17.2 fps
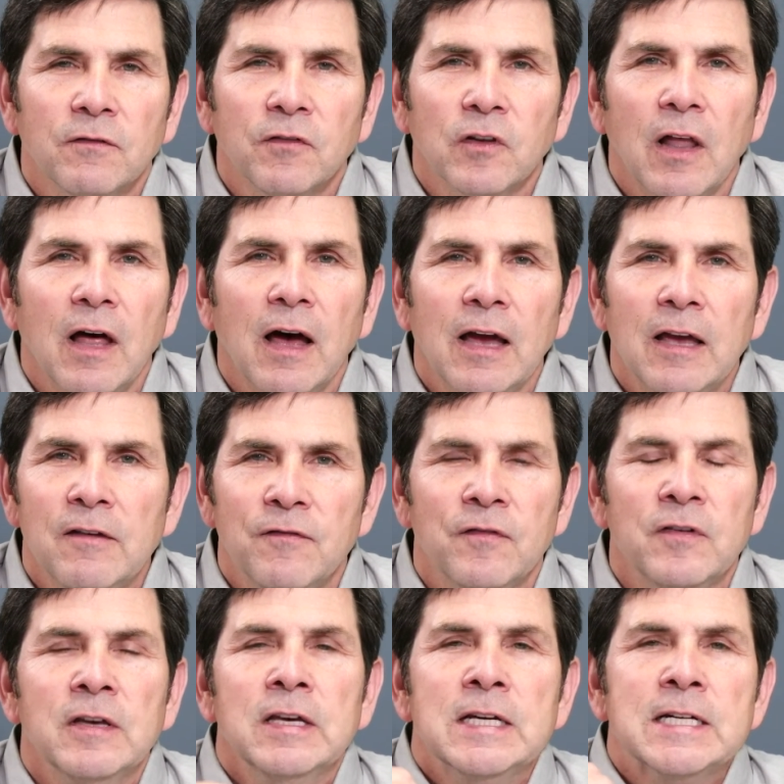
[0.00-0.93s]
of
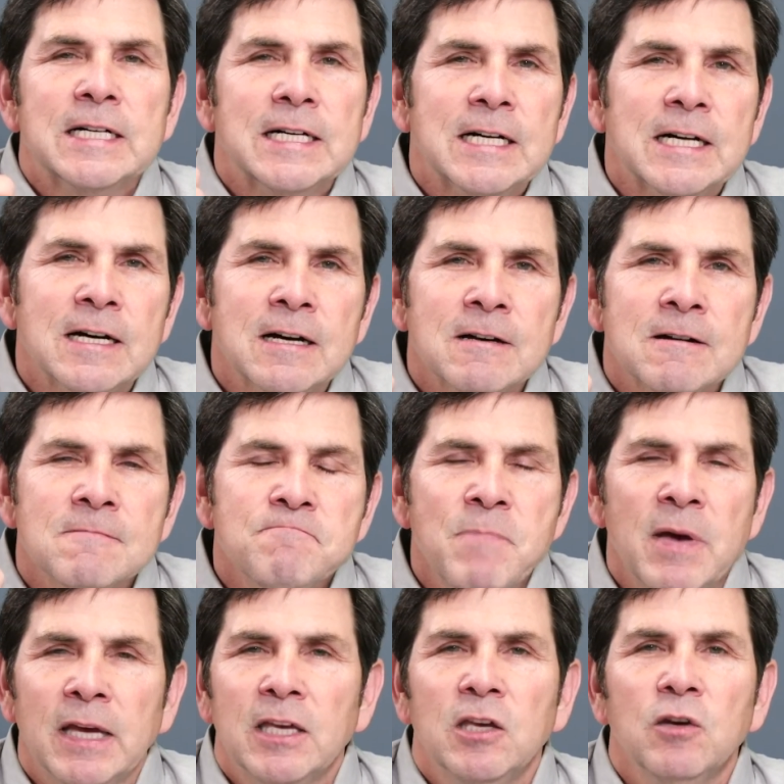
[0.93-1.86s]
life
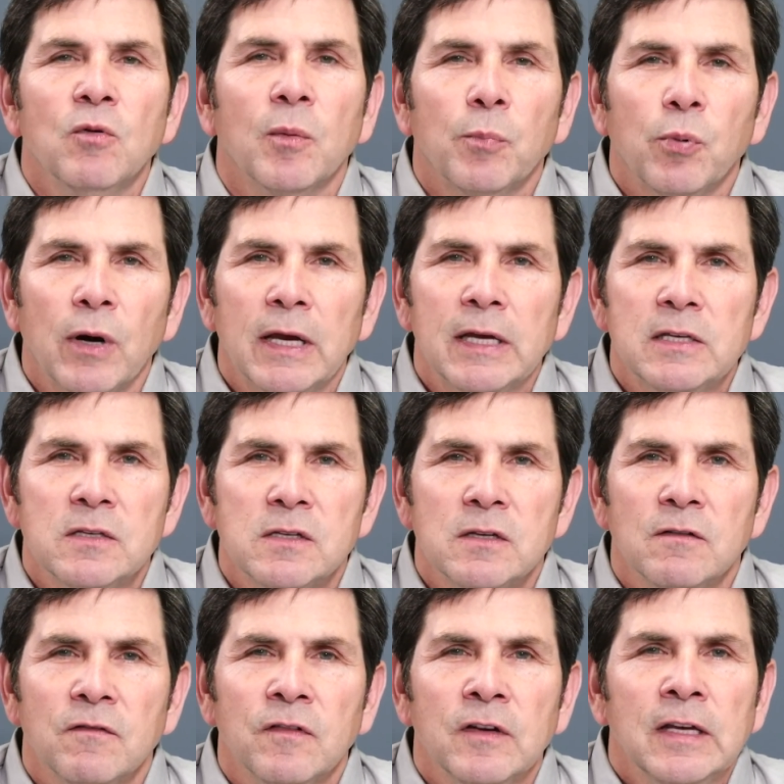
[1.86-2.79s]
make you
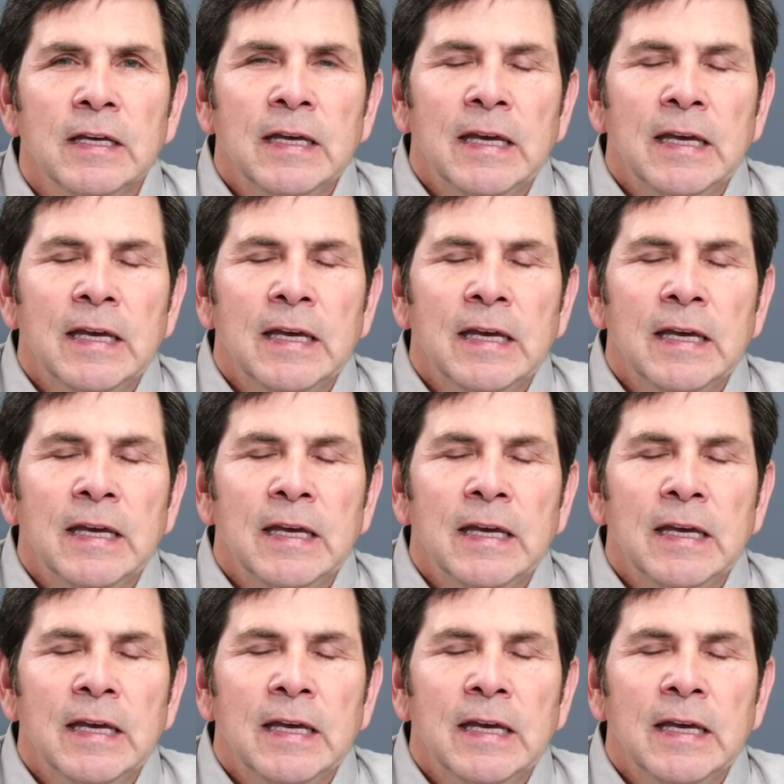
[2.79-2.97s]
abrasive.